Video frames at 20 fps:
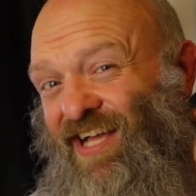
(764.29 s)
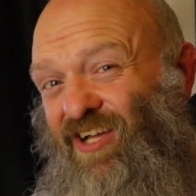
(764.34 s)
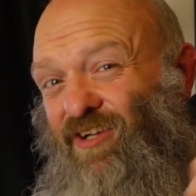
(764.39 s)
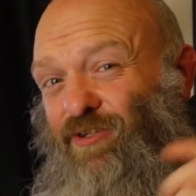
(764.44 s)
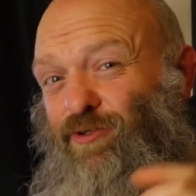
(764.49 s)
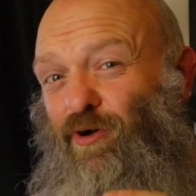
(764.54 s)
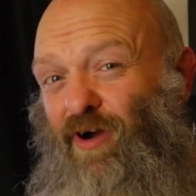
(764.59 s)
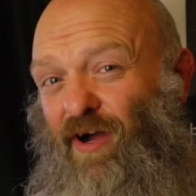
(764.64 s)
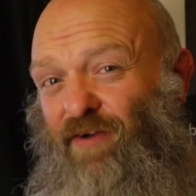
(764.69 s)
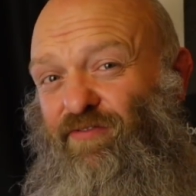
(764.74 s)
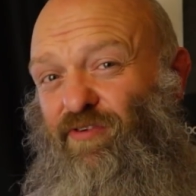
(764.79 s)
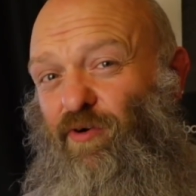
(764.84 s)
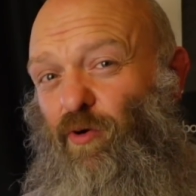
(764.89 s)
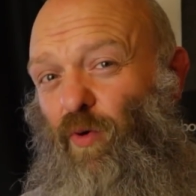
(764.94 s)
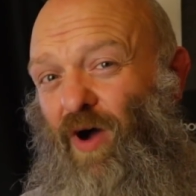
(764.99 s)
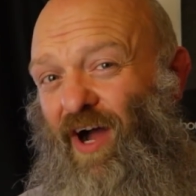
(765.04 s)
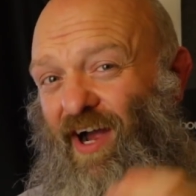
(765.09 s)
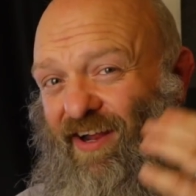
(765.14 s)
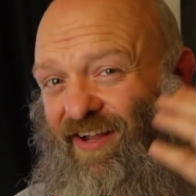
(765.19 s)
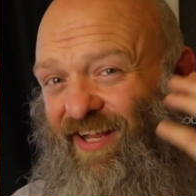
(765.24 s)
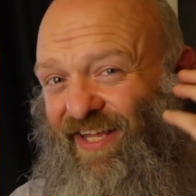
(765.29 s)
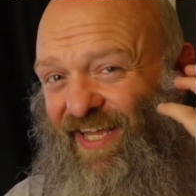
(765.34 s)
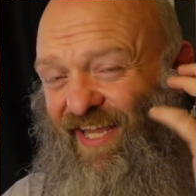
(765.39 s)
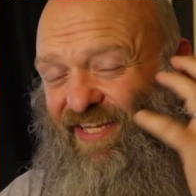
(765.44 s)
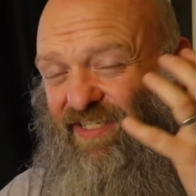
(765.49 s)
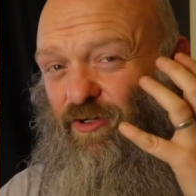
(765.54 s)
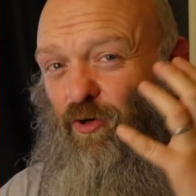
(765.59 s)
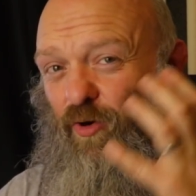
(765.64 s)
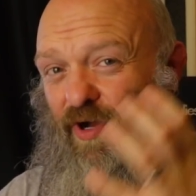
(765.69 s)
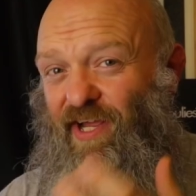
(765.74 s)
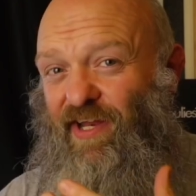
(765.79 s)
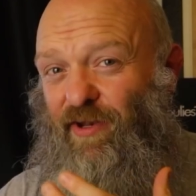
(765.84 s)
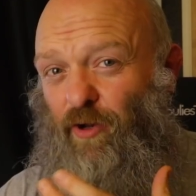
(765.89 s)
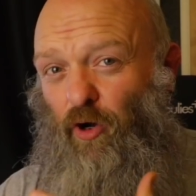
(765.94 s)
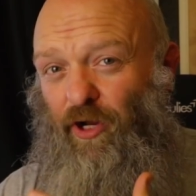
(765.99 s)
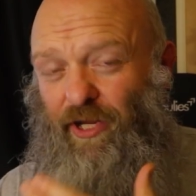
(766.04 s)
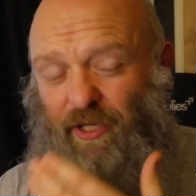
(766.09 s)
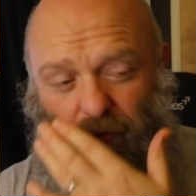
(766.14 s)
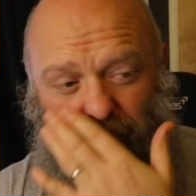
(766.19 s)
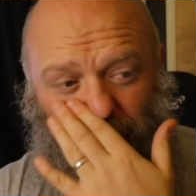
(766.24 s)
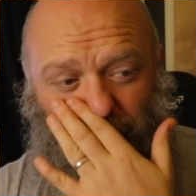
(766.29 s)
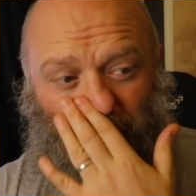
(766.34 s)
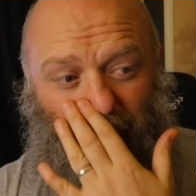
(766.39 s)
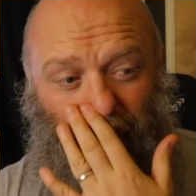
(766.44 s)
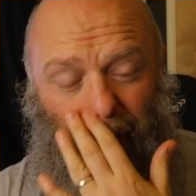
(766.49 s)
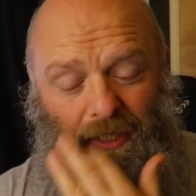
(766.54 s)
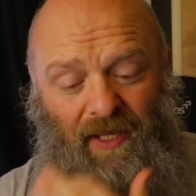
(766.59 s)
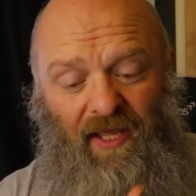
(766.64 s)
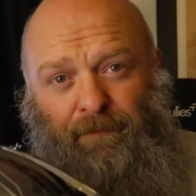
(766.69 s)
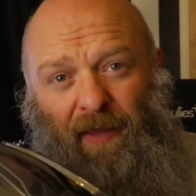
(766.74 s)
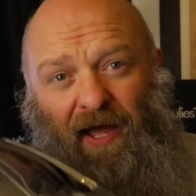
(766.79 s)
So after a while it gets quite annoying on me.